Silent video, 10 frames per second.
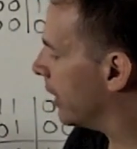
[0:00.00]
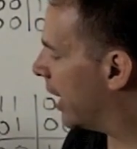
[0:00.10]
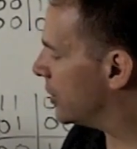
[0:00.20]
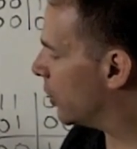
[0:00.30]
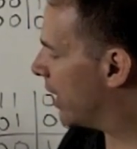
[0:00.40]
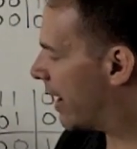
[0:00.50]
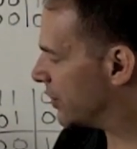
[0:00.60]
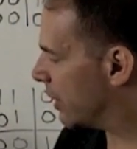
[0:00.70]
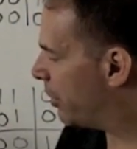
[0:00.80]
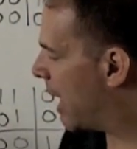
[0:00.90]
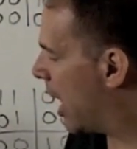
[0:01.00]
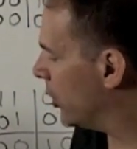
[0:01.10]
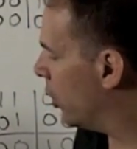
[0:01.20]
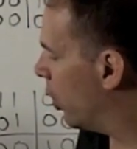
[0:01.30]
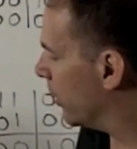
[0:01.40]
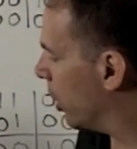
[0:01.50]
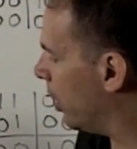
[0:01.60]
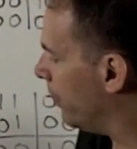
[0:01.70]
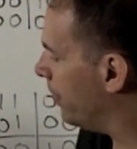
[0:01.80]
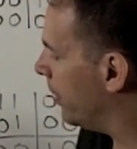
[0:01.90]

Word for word: Okay, so we have some polynomial.